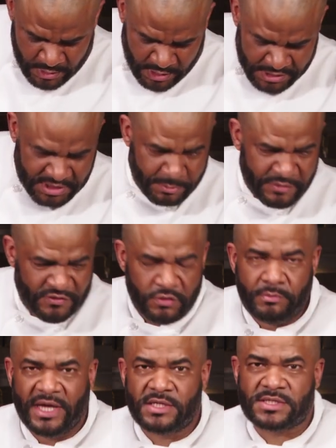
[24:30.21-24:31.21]
Now, some of
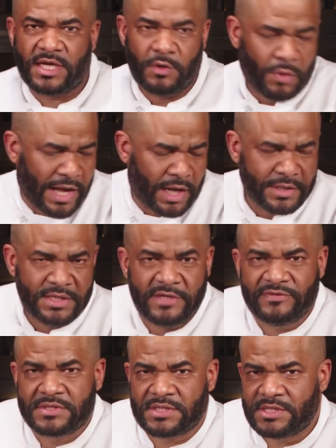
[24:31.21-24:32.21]
you may say, wow, he
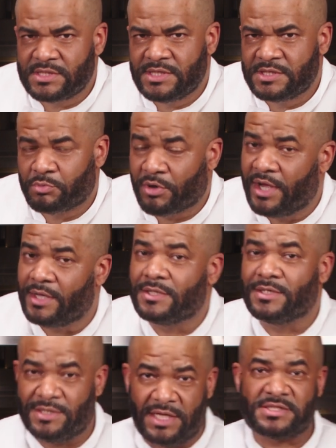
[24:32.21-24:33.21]
even seasoned his bread.
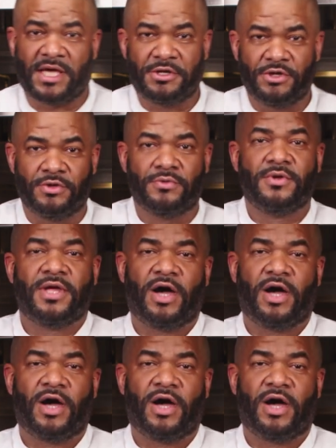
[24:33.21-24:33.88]
Yes, I do.